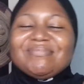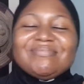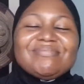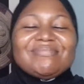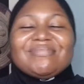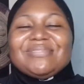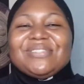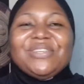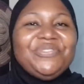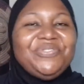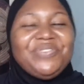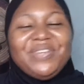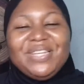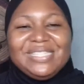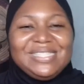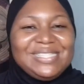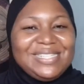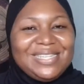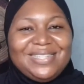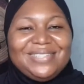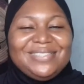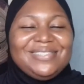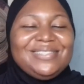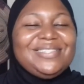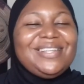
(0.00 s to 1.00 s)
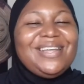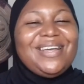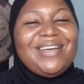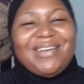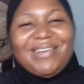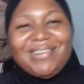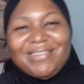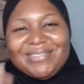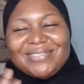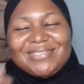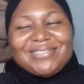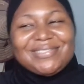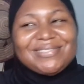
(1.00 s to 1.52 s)
surfactant that
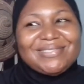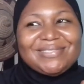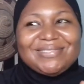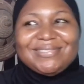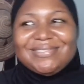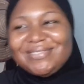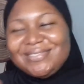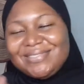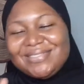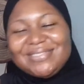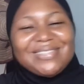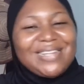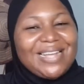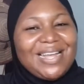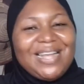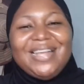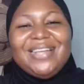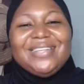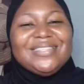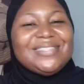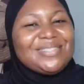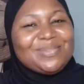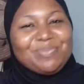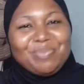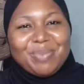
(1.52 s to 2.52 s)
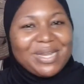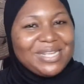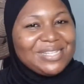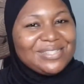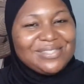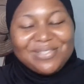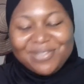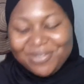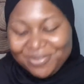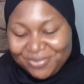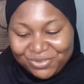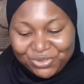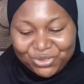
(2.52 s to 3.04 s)
also has
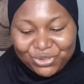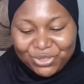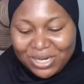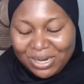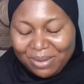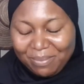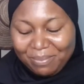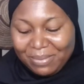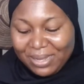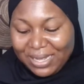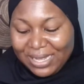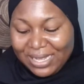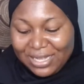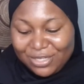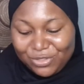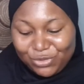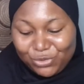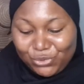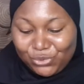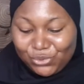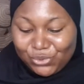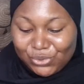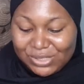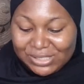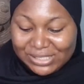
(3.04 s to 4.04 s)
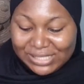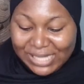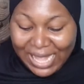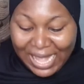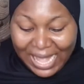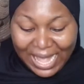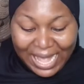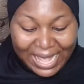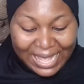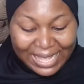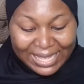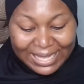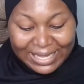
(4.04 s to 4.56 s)
plenty of drama due to its
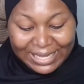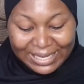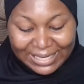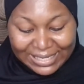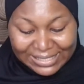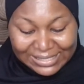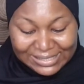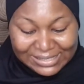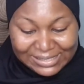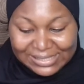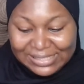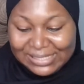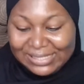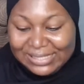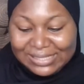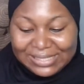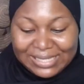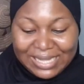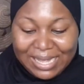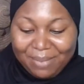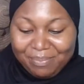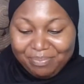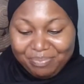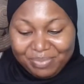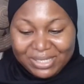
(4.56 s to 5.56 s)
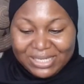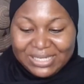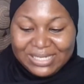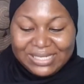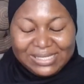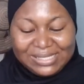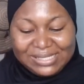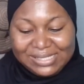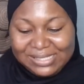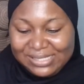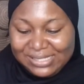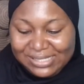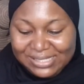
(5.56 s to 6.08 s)
high cleansing
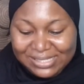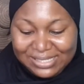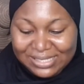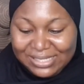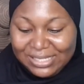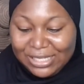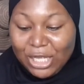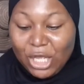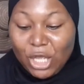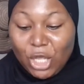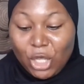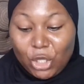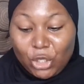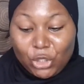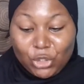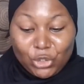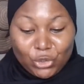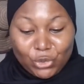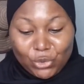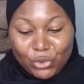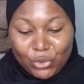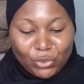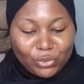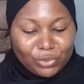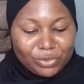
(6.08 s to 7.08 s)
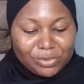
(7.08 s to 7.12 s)
ability, you know.